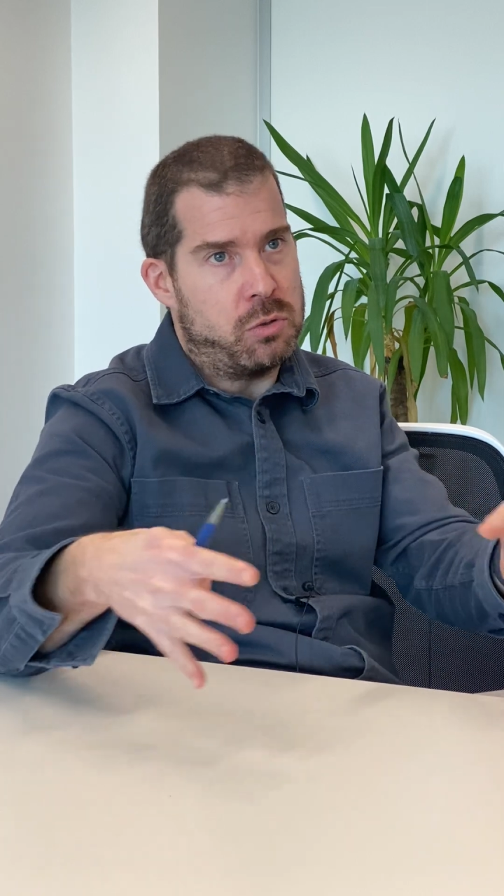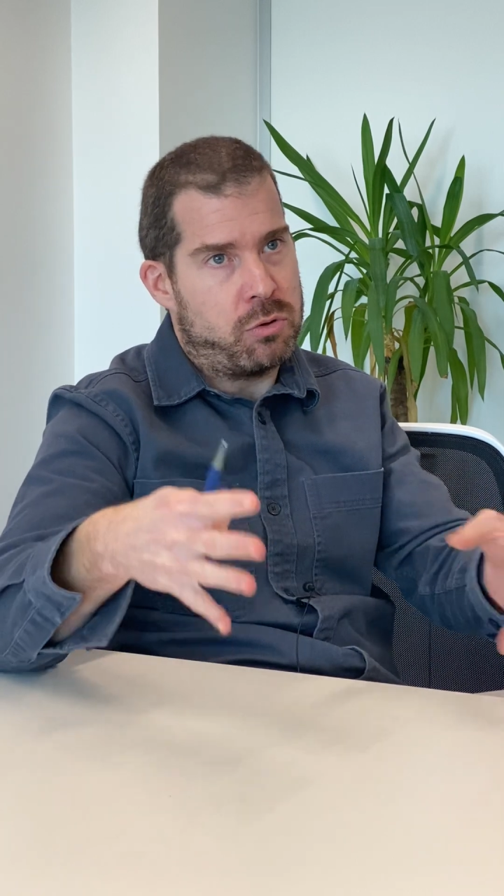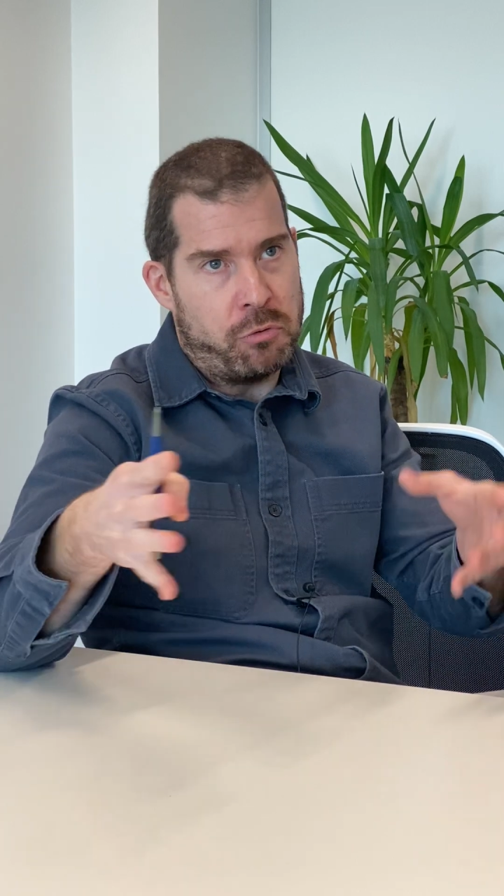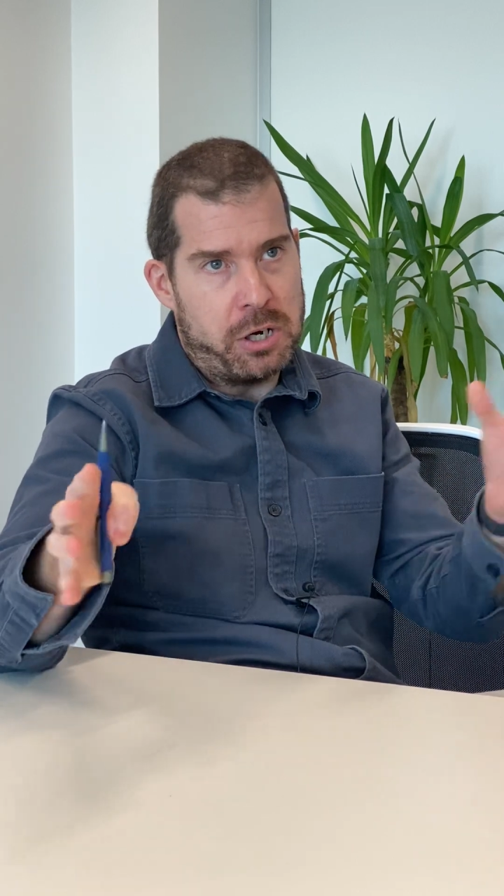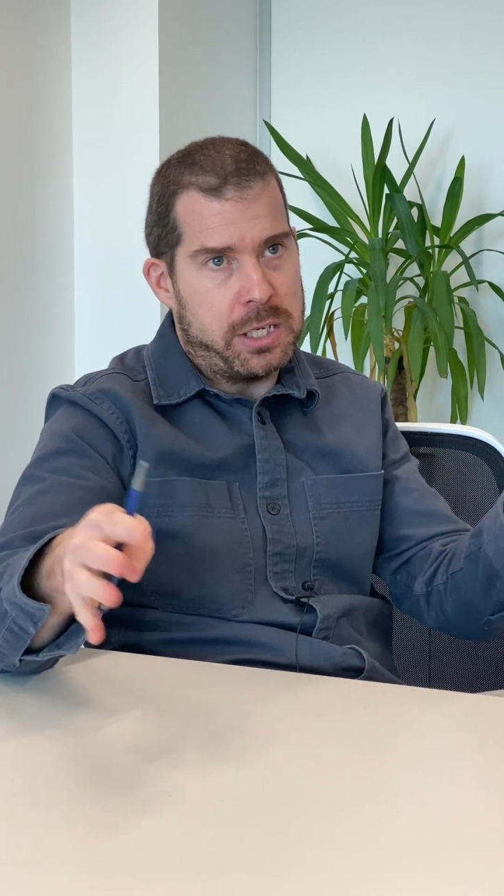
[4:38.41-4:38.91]

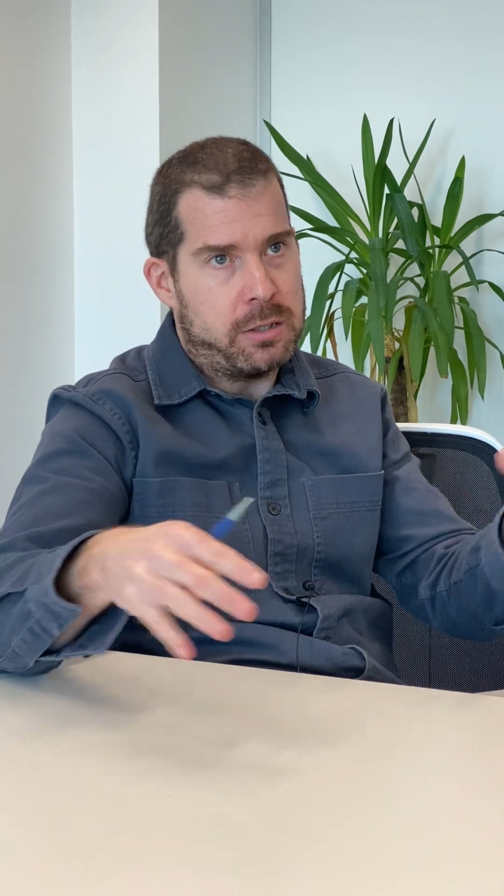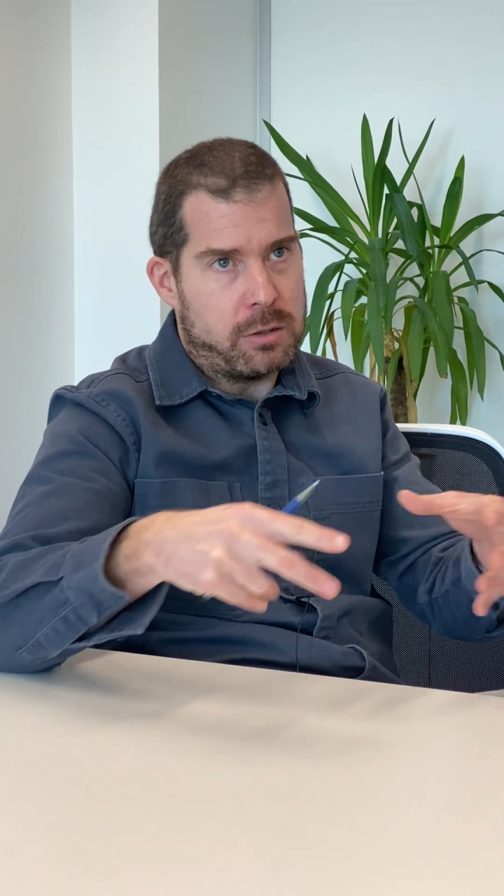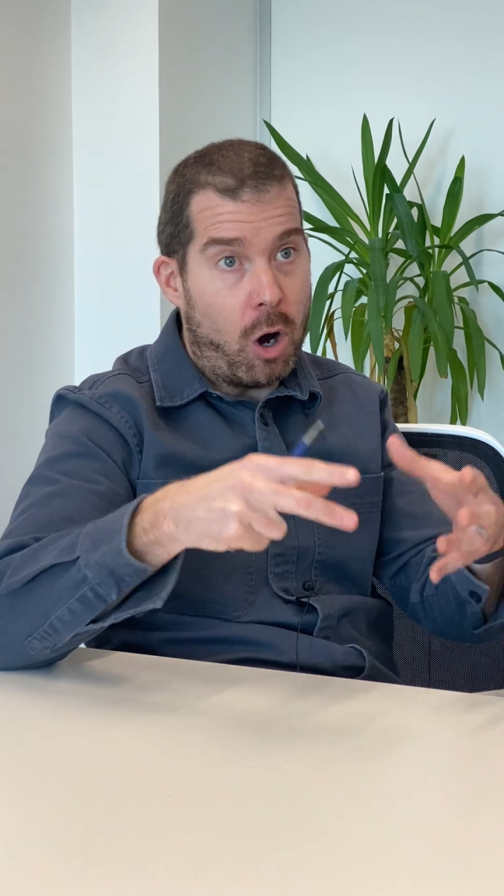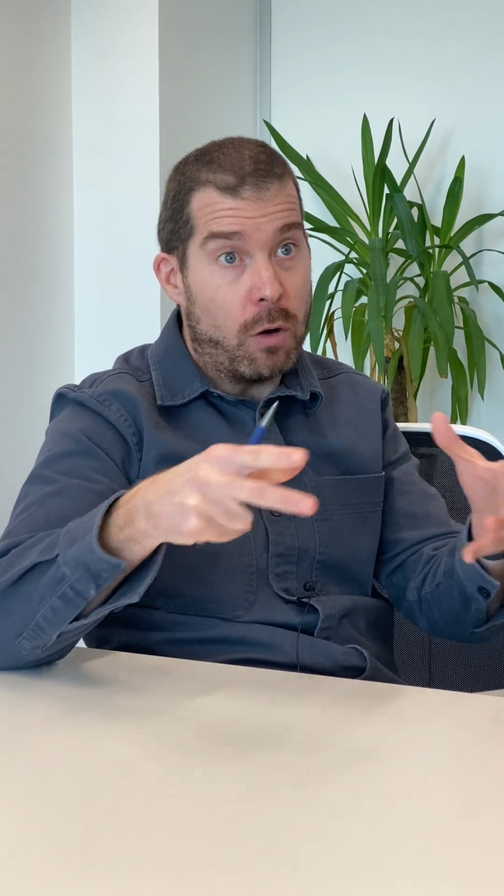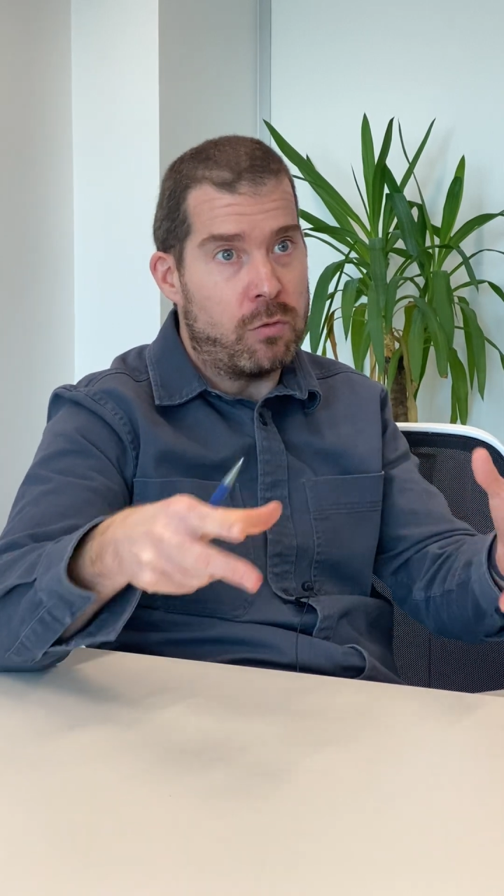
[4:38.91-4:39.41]
3
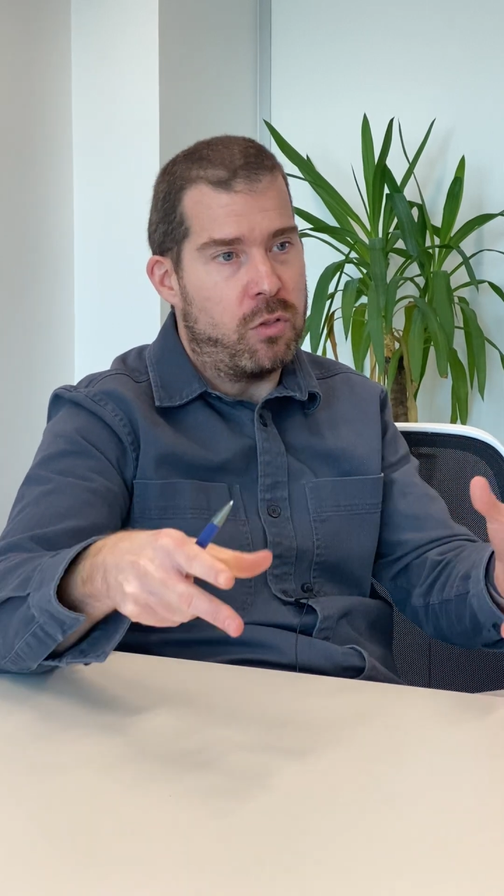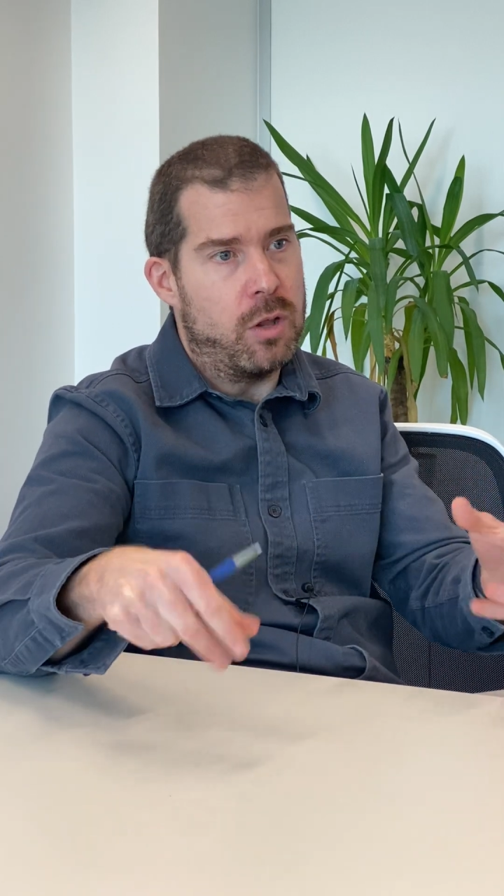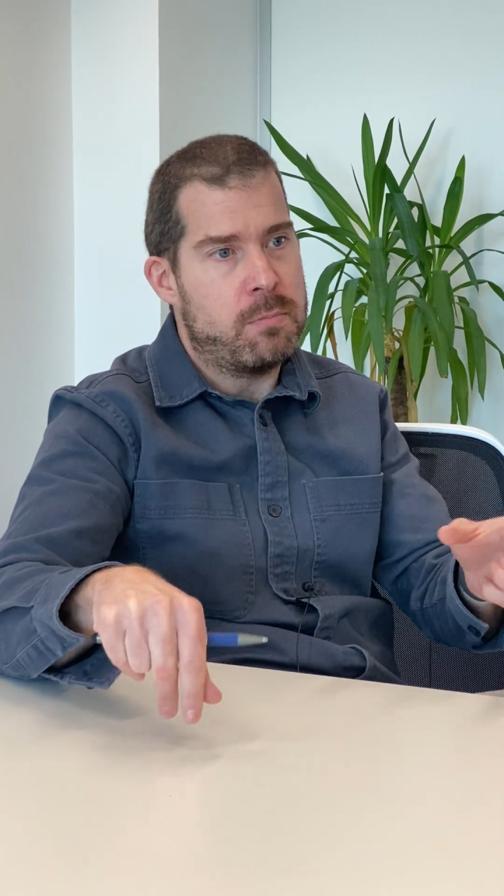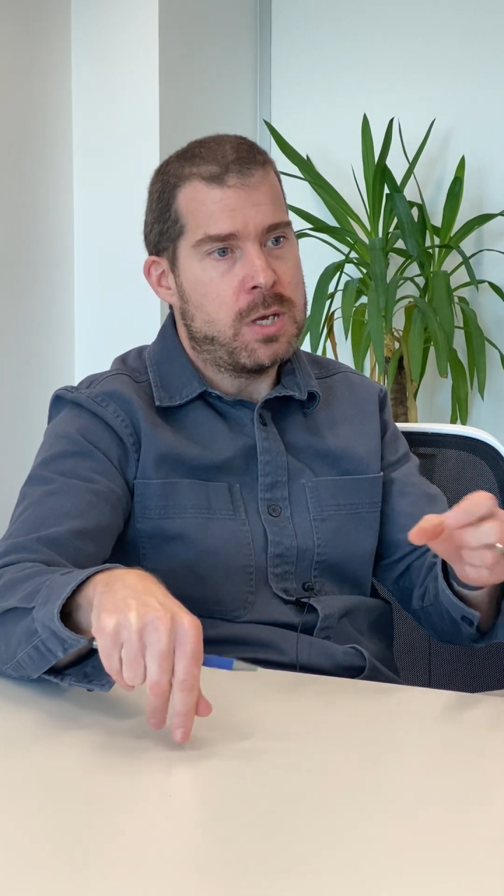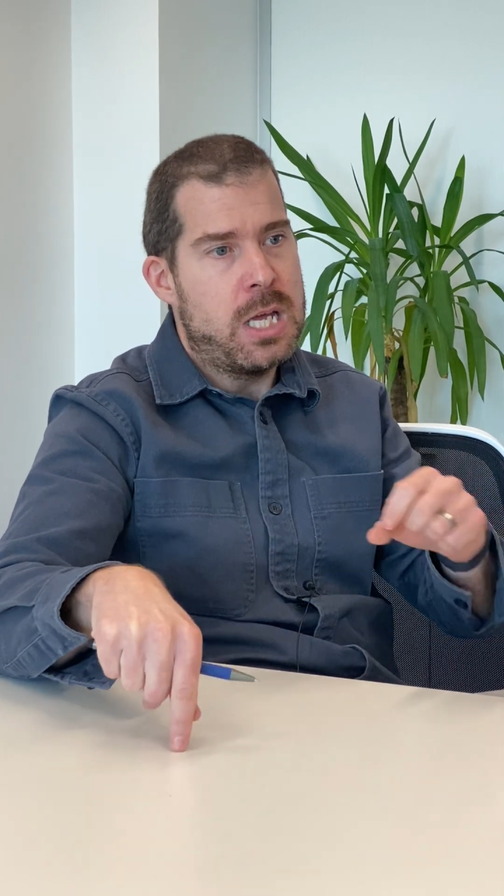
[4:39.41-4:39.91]
of them,